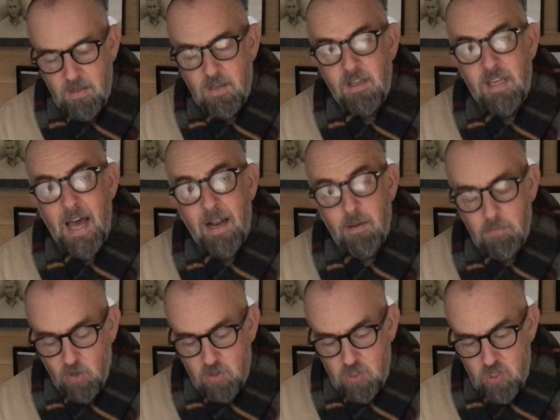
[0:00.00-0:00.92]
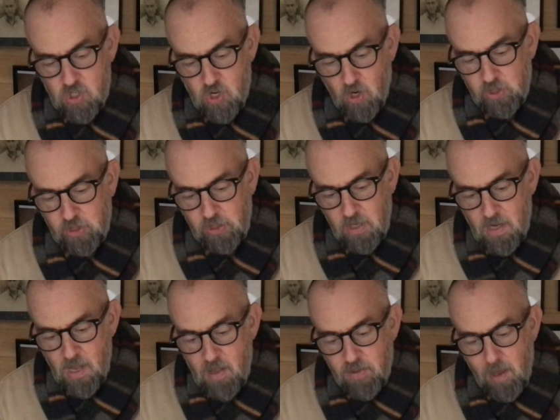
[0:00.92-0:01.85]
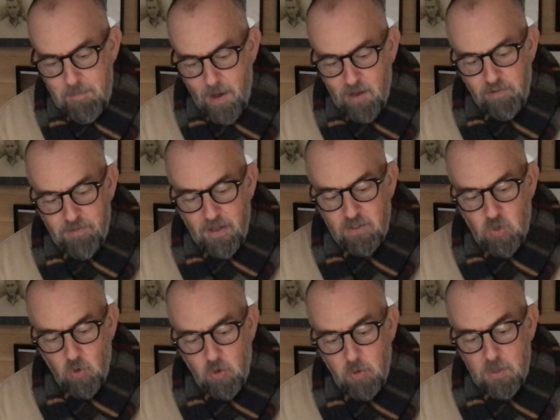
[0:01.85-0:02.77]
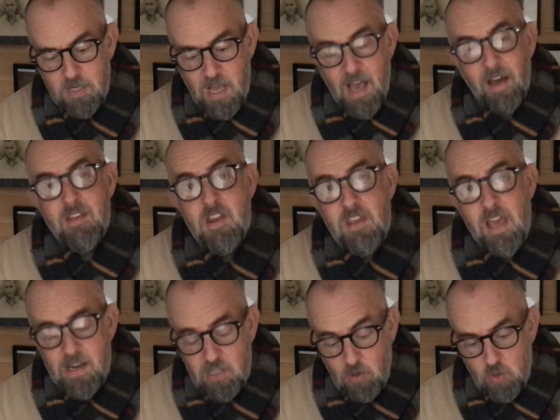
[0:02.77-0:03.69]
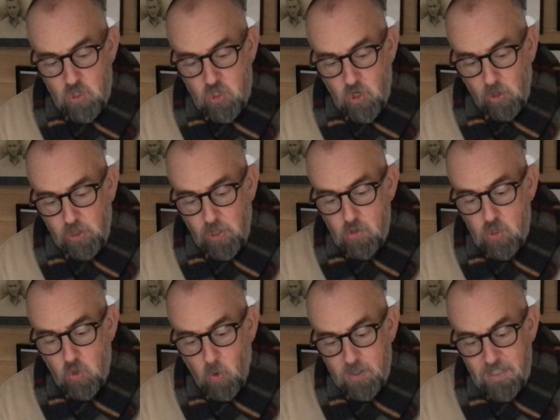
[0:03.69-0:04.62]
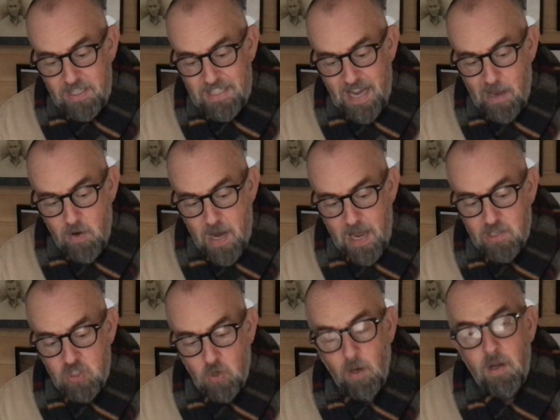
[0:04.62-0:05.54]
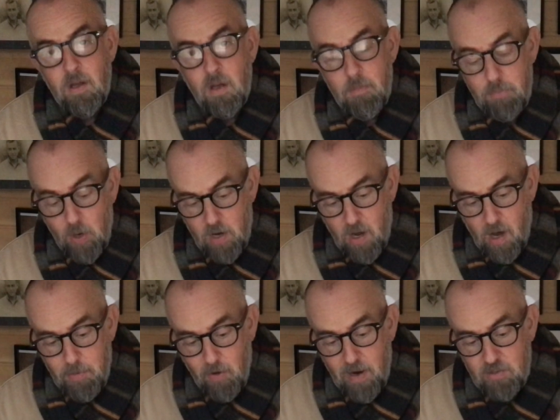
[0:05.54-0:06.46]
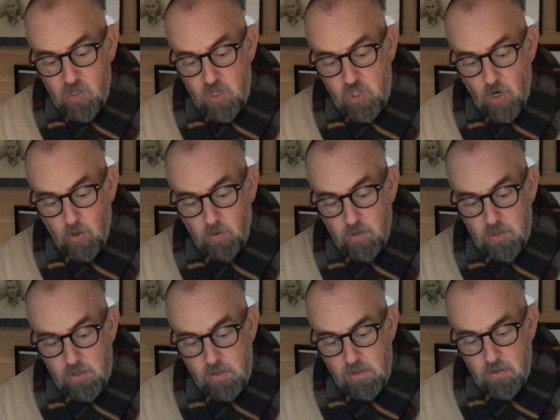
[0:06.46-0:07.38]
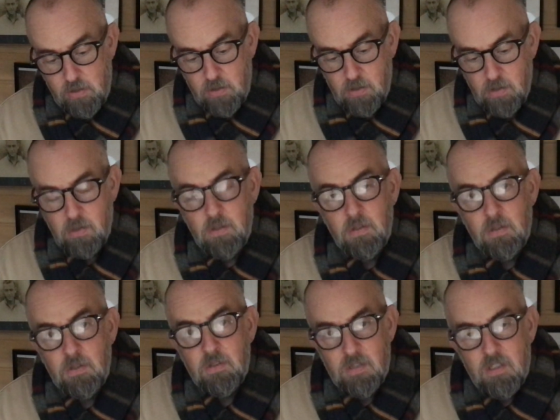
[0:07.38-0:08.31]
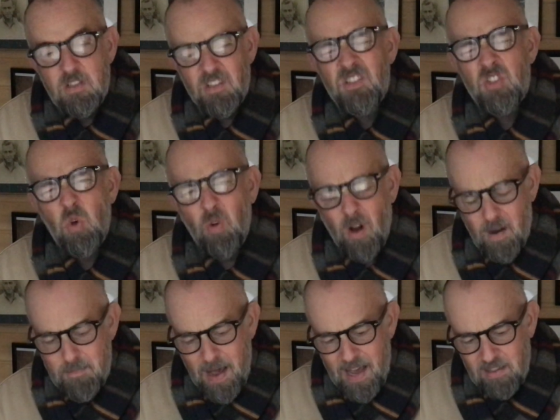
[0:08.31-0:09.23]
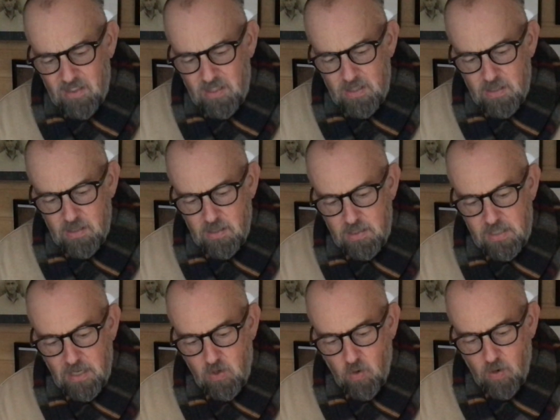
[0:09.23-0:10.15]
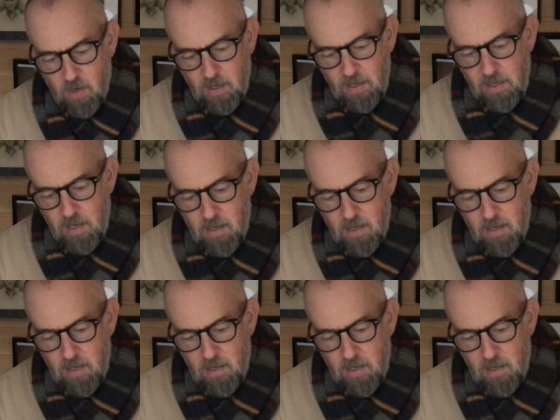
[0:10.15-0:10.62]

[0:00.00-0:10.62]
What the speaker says: Callum looked at Josh. They both felt awkward, and in the end it was Josh who squatted down next to her and put an arm around her shoulders. It's all right, Max, he said quietly.